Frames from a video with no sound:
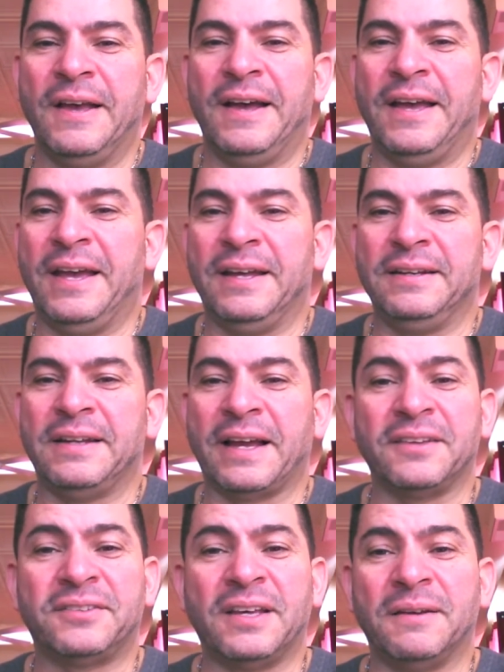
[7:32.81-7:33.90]
And like I
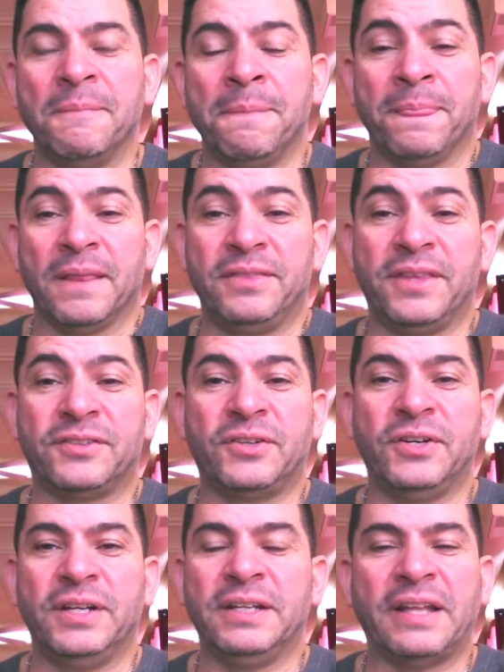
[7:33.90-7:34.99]
said, this
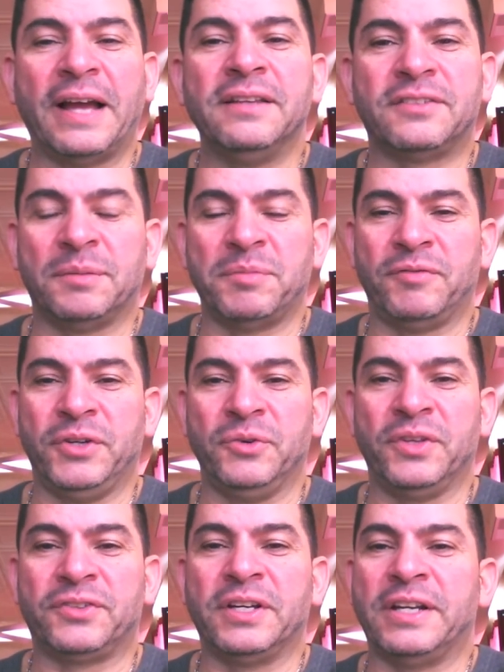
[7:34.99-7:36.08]
could enlighten some of you.
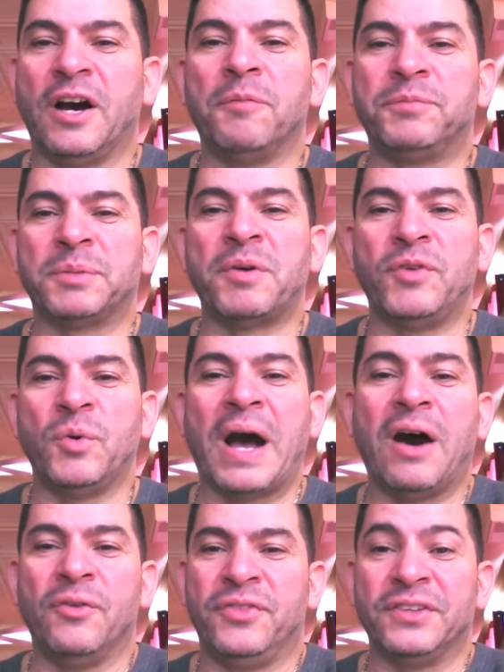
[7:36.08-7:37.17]
This could help some of you
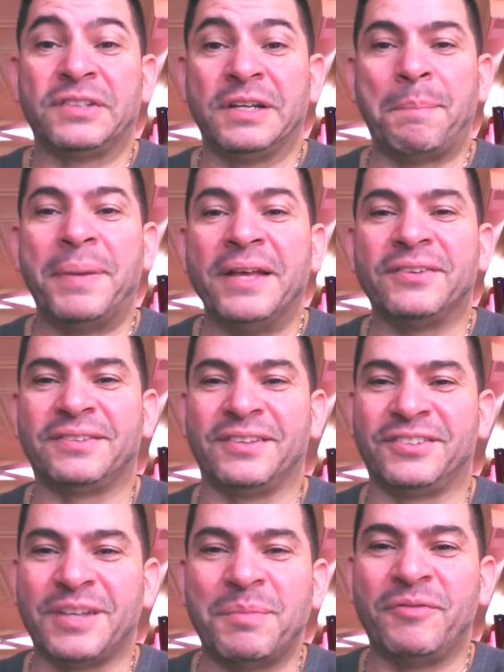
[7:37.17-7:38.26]
out. This could piss
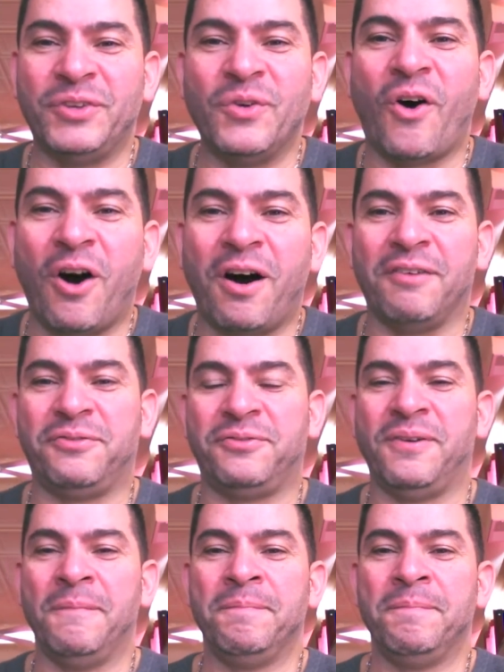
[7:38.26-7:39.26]
some of you off.